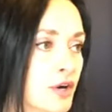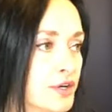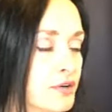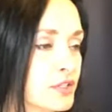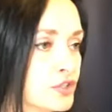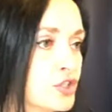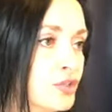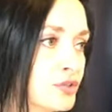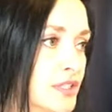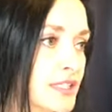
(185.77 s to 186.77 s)
or you can
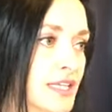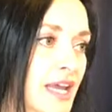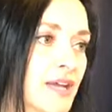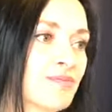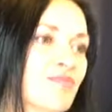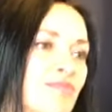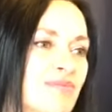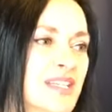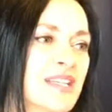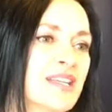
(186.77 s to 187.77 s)
choose to say,
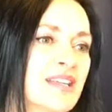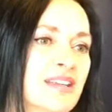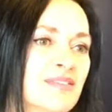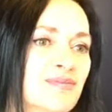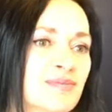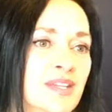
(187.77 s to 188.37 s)
eh,